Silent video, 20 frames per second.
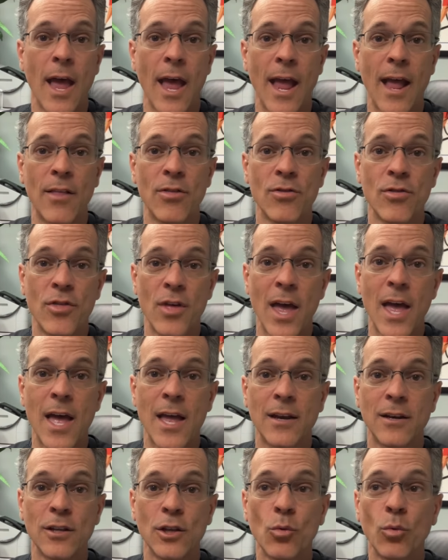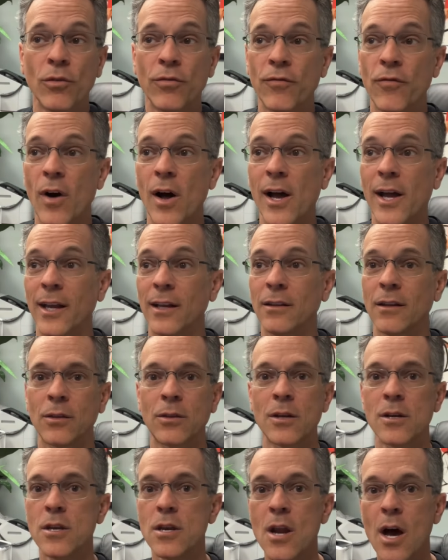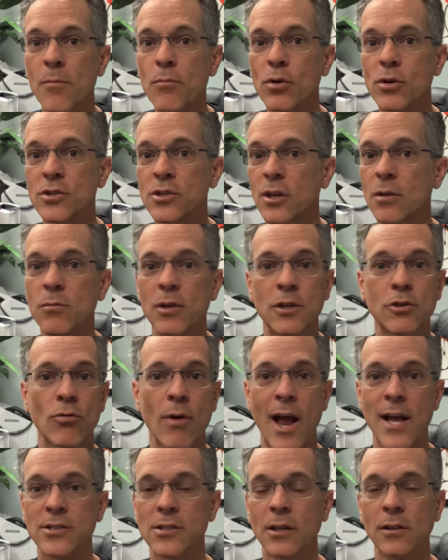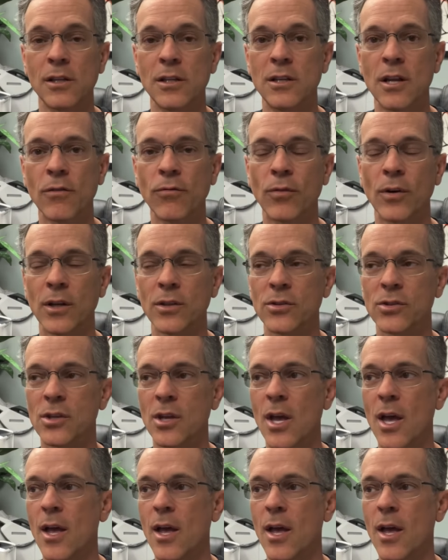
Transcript: and then you will find that the numbers can be drastically different.